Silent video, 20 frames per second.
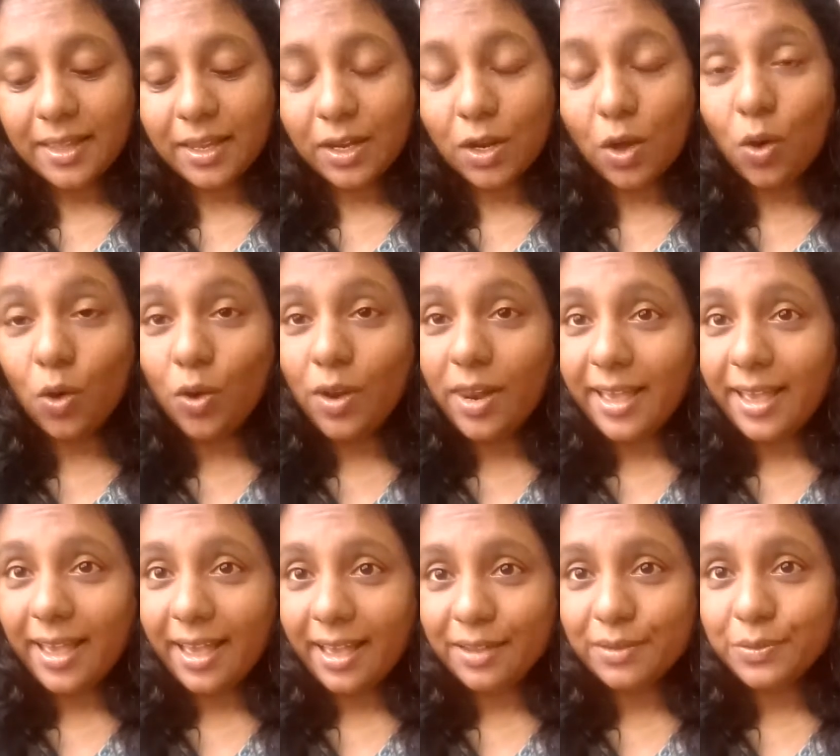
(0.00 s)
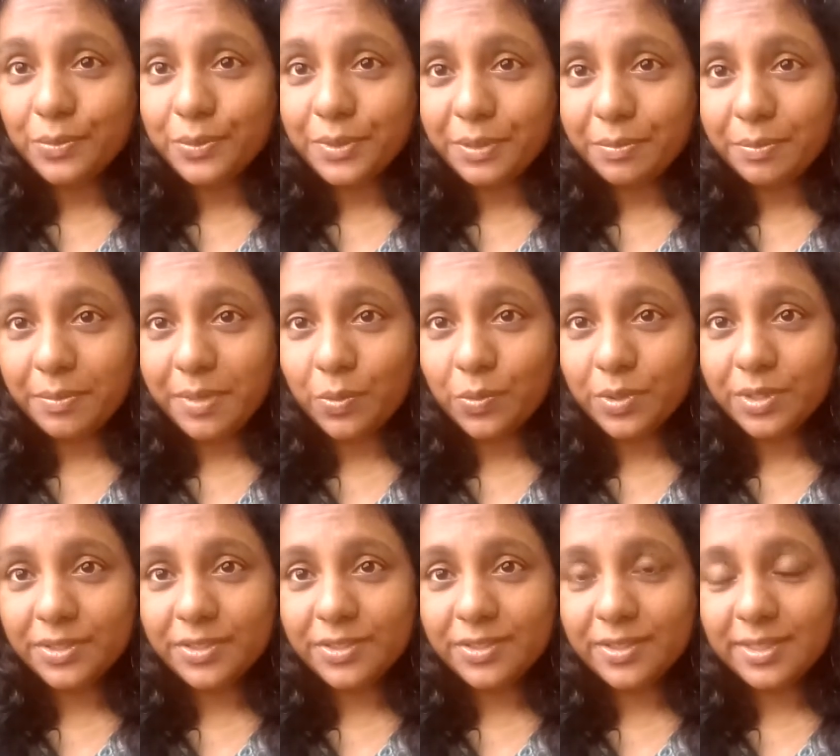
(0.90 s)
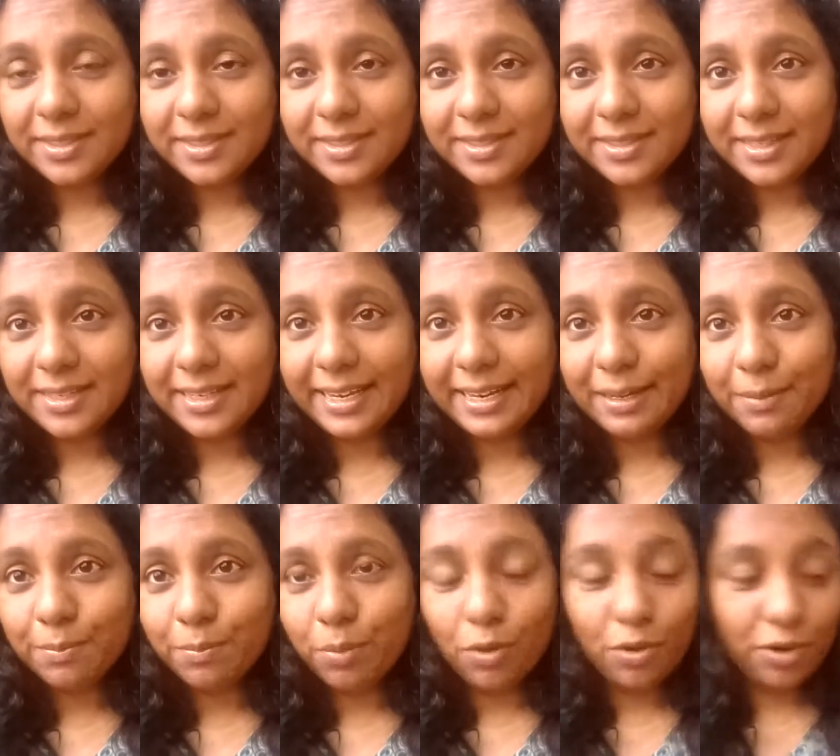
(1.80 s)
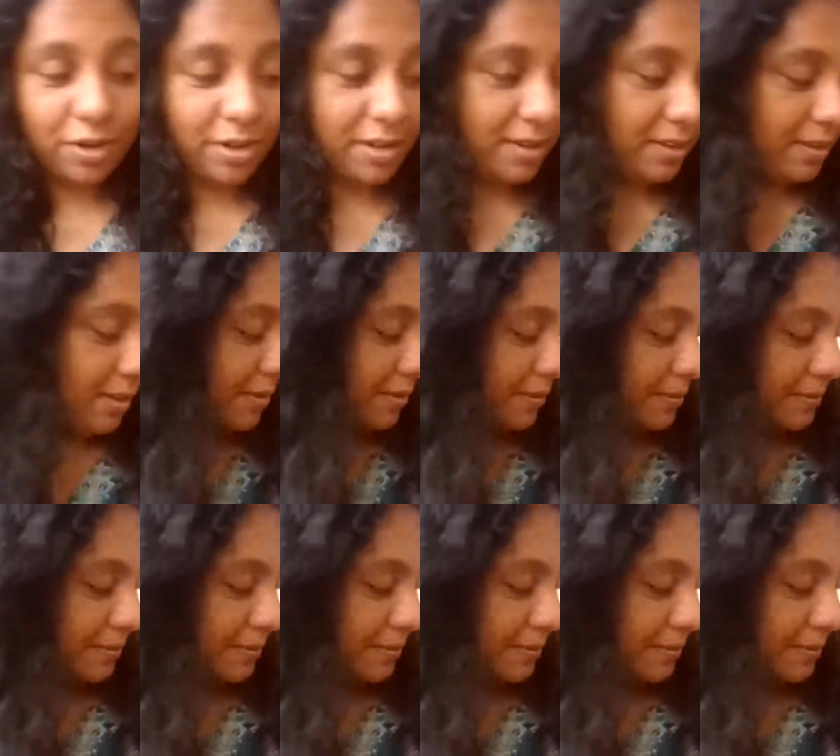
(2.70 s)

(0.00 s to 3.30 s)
And all I had with me was this little bottle,